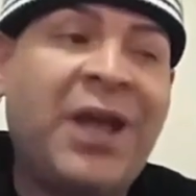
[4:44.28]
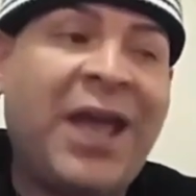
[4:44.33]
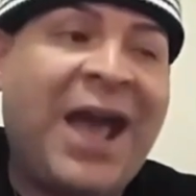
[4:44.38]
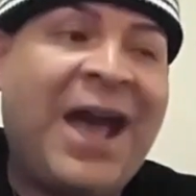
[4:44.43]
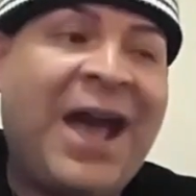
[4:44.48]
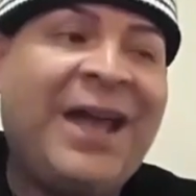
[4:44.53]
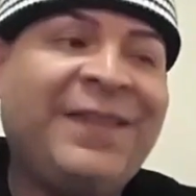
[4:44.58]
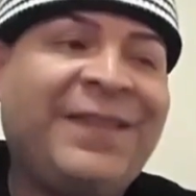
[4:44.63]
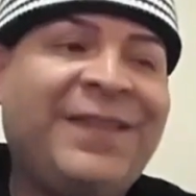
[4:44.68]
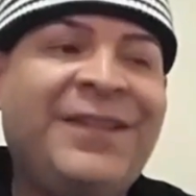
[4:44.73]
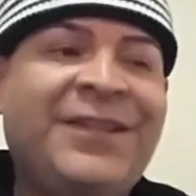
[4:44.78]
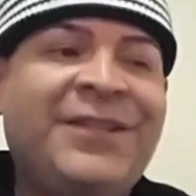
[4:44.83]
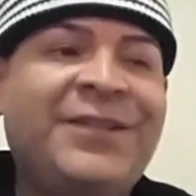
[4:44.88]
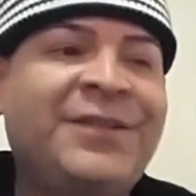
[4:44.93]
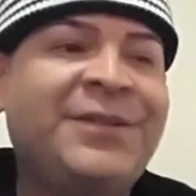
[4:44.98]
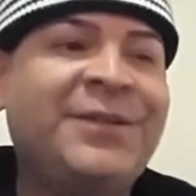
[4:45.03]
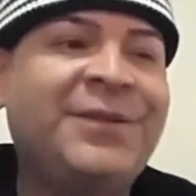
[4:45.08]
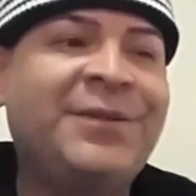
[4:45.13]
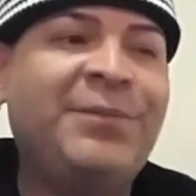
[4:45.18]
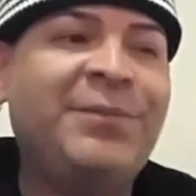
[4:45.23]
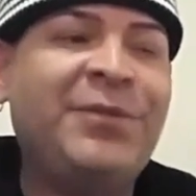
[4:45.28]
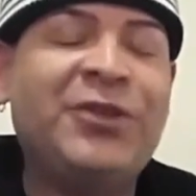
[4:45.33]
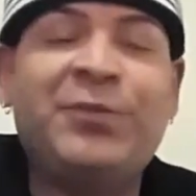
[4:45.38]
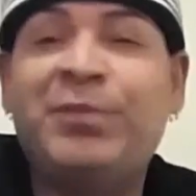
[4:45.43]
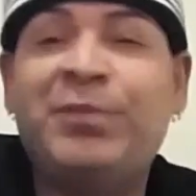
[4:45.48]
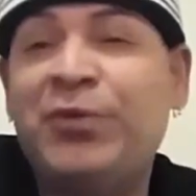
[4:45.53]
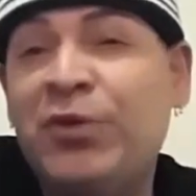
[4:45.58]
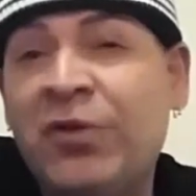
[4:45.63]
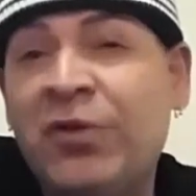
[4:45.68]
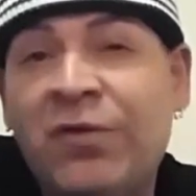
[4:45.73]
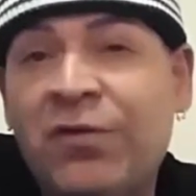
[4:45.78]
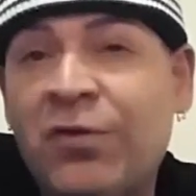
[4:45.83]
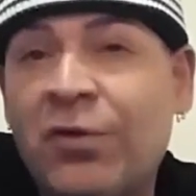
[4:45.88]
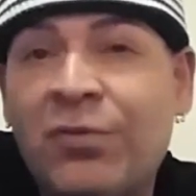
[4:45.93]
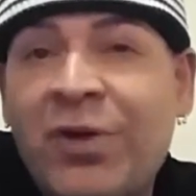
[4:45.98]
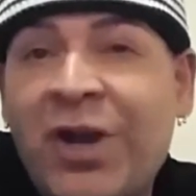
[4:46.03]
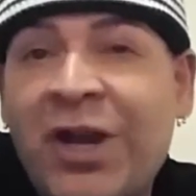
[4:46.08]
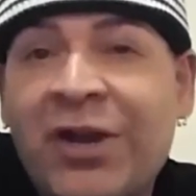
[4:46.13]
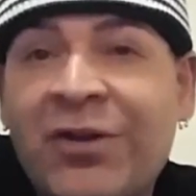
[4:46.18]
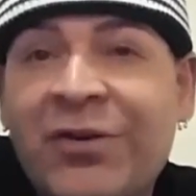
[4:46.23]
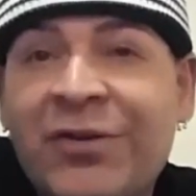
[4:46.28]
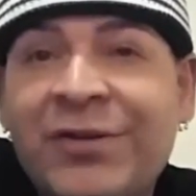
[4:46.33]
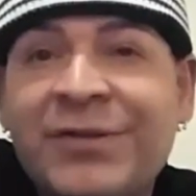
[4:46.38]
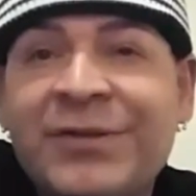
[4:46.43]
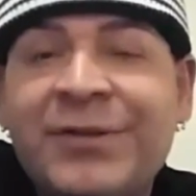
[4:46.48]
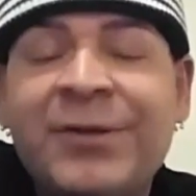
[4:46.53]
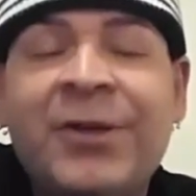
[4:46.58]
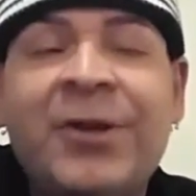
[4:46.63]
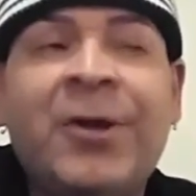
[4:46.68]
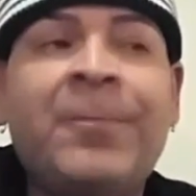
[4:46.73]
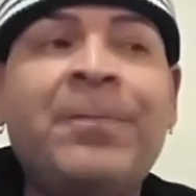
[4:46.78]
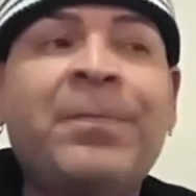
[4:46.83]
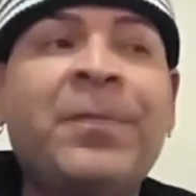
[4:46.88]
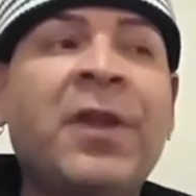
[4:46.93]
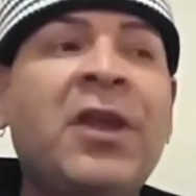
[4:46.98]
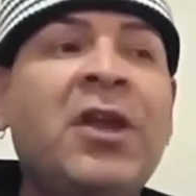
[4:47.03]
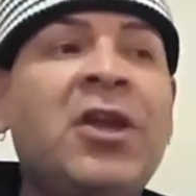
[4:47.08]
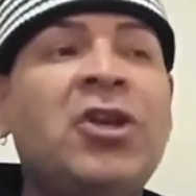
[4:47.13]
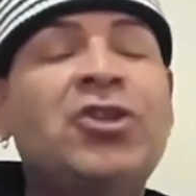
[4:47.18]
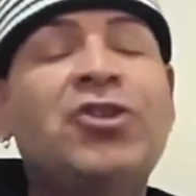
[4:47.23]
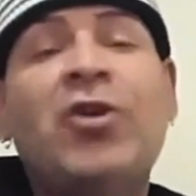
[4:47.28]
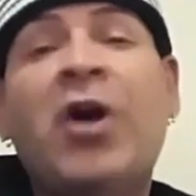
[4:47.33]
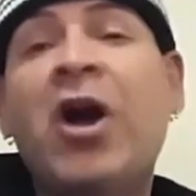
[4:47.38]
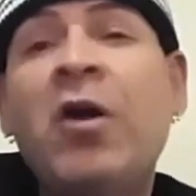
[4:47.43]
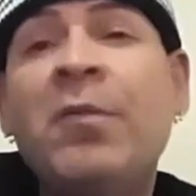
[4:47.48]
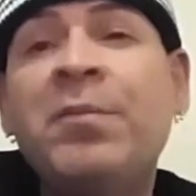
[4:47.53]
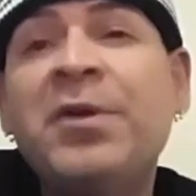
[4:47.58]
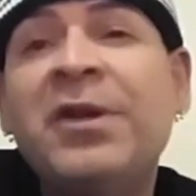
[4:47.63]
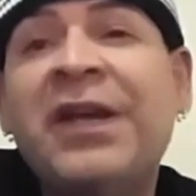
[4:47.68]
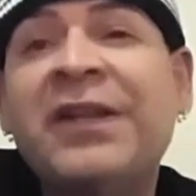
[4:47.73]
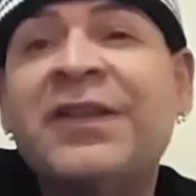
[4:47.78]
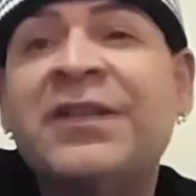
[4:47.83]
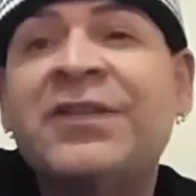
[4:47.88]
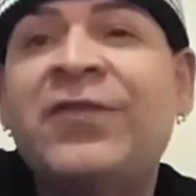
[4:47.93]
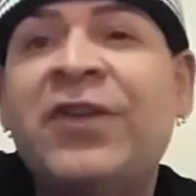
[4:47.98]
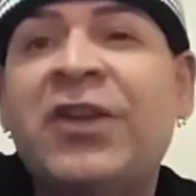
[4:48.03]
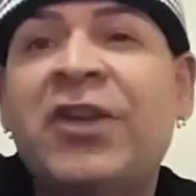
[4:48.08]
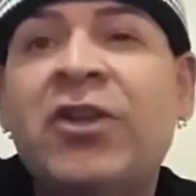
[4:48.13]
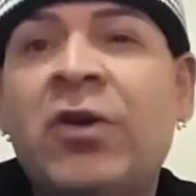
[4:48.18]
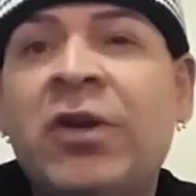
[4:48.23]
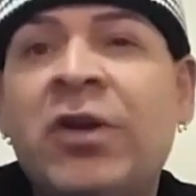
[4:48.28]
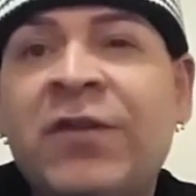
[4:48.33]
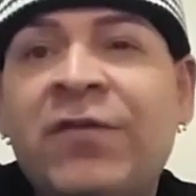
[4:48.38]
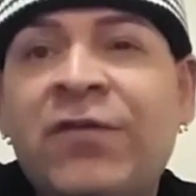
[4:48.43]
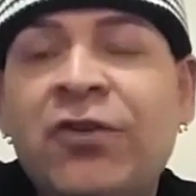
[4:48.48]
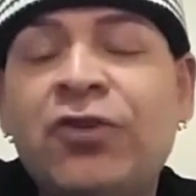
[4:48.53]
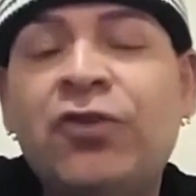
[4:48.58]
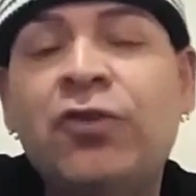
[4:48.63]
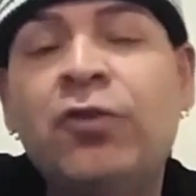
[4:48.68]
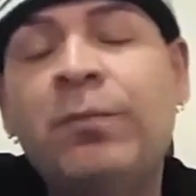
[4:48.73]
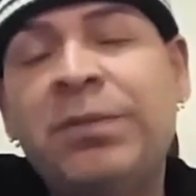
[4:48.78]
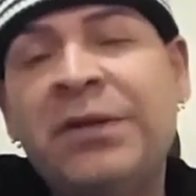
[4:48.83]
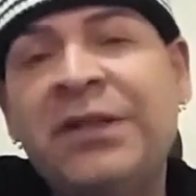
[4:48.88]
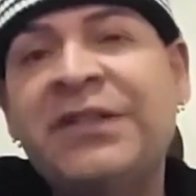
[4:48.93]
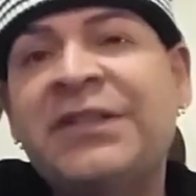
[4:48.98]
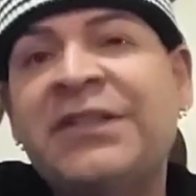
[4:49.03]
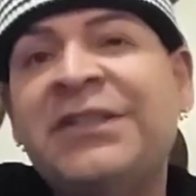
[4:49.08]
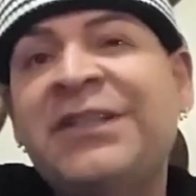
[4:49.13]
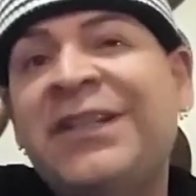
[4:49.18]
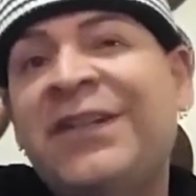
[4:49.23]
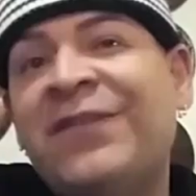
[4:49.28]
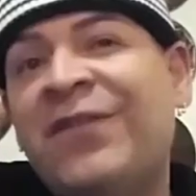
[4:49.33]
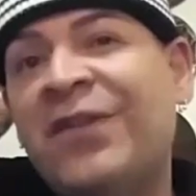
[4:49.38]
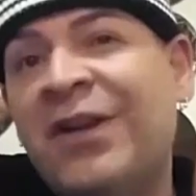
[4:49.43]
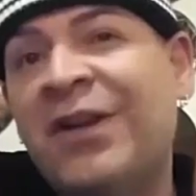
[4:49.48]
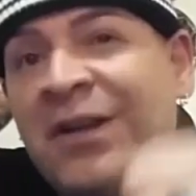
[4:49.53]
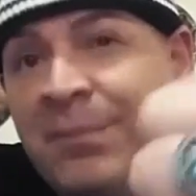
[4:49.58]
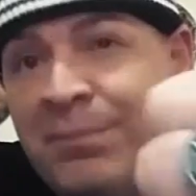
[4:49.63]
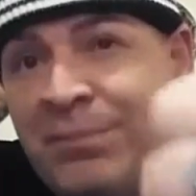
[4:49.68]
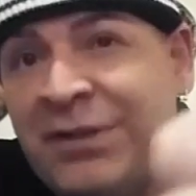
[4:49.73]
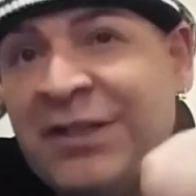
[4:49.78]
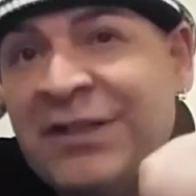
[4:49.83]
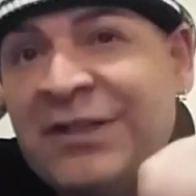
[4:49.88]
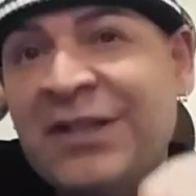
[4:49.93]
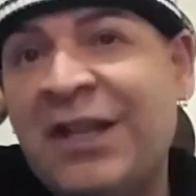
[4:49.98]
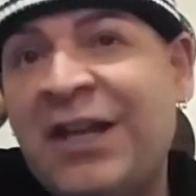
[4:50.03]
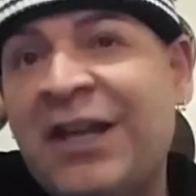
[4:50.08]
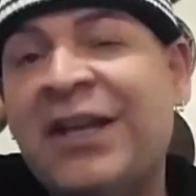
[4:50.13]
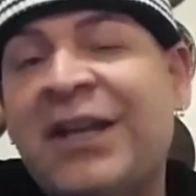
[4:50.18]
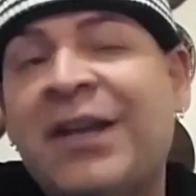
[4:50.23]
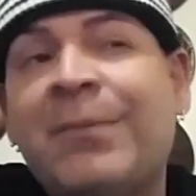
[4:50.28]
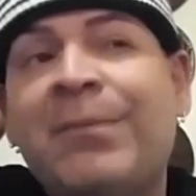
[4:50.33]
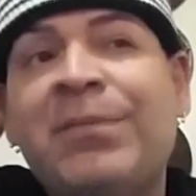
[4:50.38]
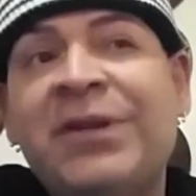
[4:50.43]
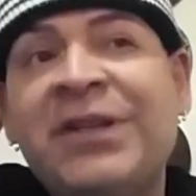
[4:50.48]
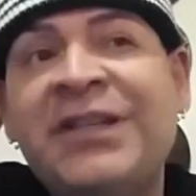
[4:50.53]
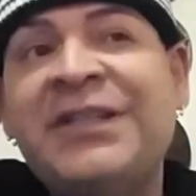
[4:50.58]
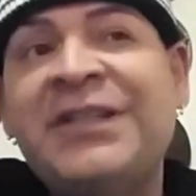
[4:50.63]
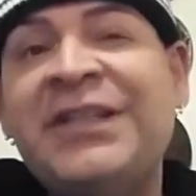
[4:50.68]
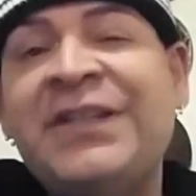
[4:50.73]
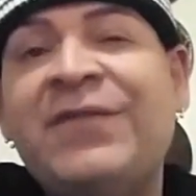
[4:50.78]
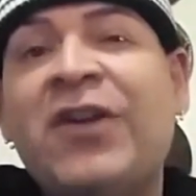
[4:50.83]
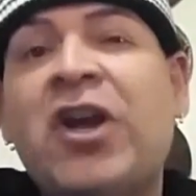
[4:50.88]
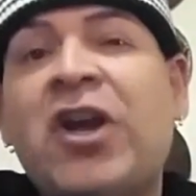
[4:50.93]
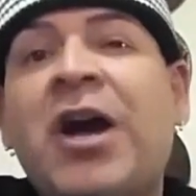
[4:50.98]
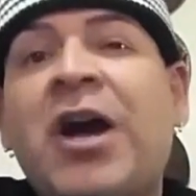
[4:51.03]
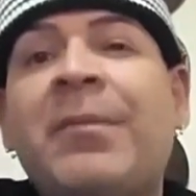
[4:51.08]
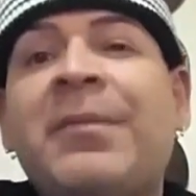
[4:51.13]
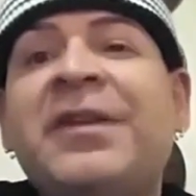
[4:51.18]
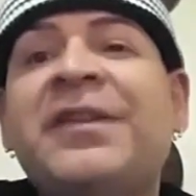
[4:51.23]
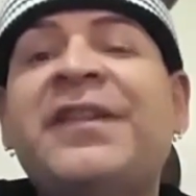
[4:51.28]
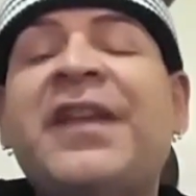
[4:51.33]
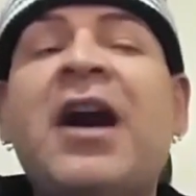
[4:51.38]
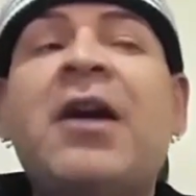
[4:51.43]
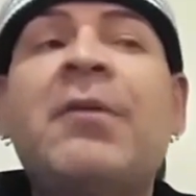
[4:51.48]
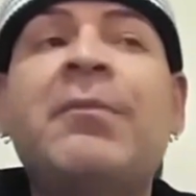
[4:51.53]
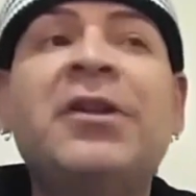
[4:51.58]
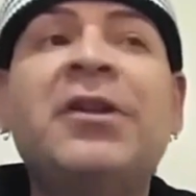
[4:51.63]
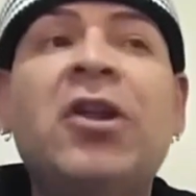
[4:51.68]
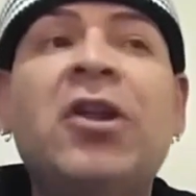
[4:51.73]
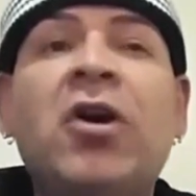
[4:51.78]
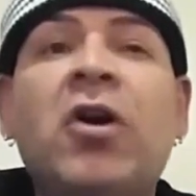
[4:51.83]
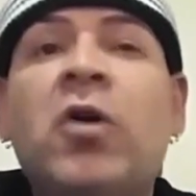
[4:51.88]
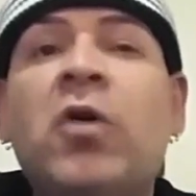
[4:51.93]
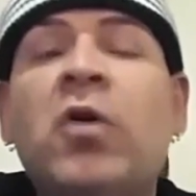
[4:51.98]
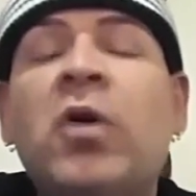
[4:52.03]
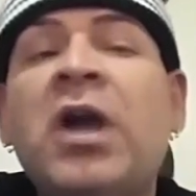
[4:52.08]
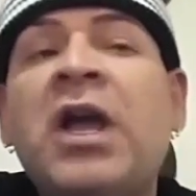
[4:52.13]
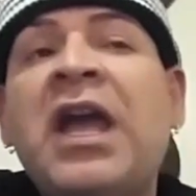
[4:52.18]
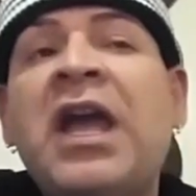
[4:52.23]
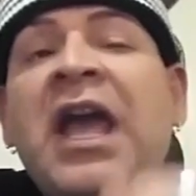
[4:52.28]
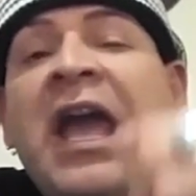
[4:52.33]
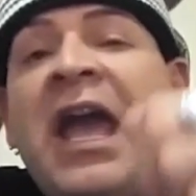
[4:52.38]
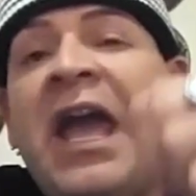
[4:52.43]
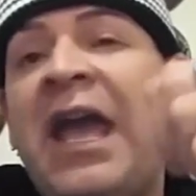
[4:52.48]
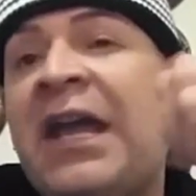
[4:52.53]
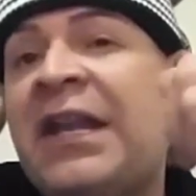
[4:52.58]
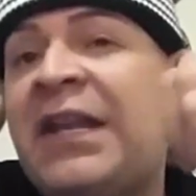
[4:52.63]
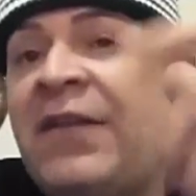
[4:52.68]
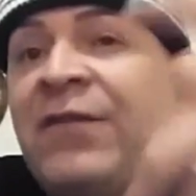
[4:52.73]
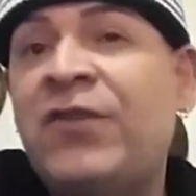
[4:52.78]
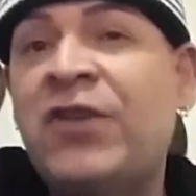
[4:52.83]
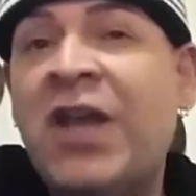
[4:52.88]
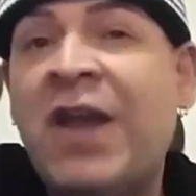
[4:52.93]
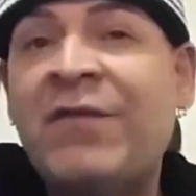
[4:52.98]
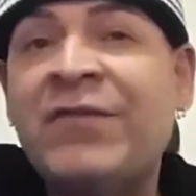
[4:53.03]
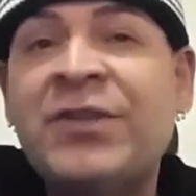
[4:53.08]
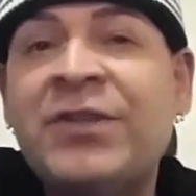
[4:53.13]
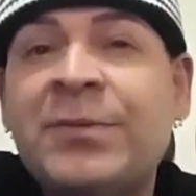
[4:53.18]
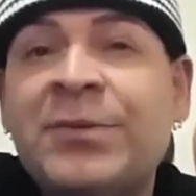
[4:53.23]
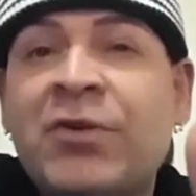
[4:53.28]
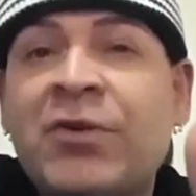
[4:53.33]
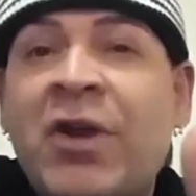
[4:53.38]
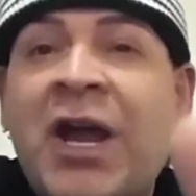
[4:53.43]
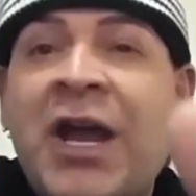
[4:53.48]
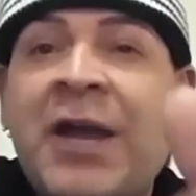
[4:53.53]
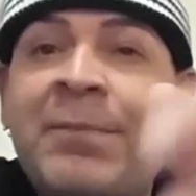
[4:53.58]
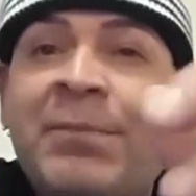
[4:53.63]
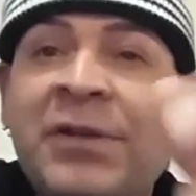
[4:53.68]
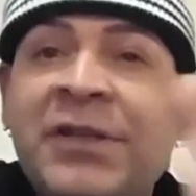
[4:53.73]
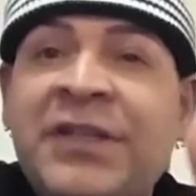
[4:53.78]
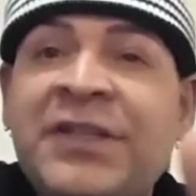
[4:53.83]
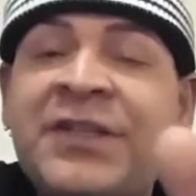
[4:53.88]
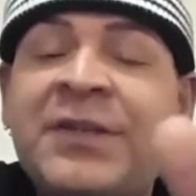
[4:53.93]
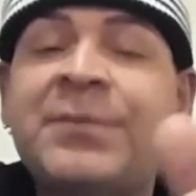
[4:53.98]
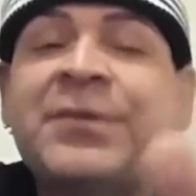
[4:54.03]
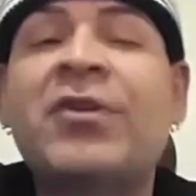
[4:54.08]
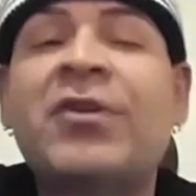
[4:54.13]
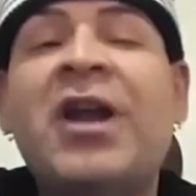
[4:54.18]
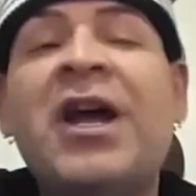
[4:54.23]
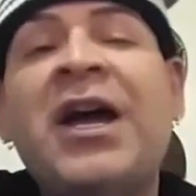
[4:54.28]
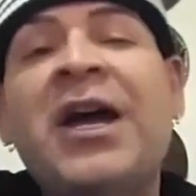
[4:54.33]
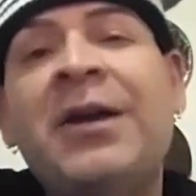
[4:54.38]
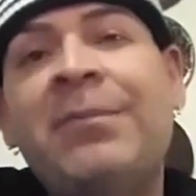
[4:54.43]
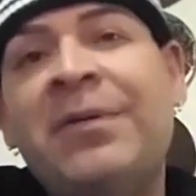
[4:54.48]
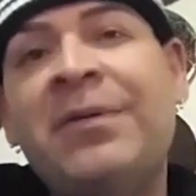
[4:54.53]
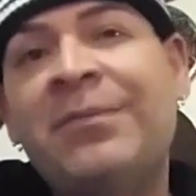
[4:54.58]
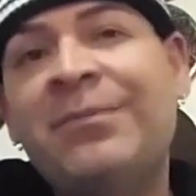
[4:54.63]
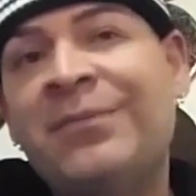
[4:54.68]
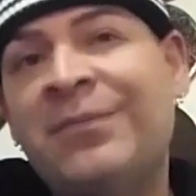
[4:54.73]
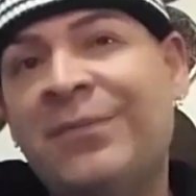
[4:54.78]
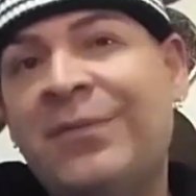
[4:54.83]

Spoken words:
at these beautiful records, you know. So I hope you like this video, and if you do, please leave a comment down below. And if you haven't subscribed, please subscribe.